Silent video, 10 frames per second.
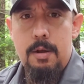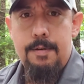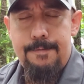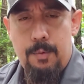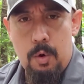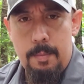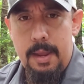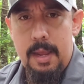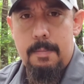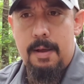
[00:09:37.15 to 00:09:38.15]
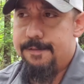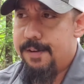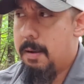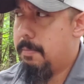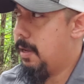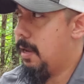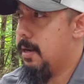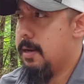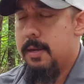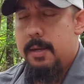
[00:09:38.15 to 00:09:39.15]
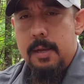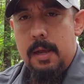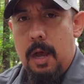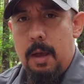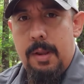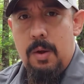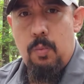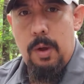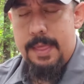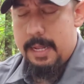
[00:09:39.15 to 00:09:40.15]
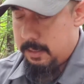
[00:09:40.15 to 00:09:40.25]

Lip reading: for me and my family, and what that's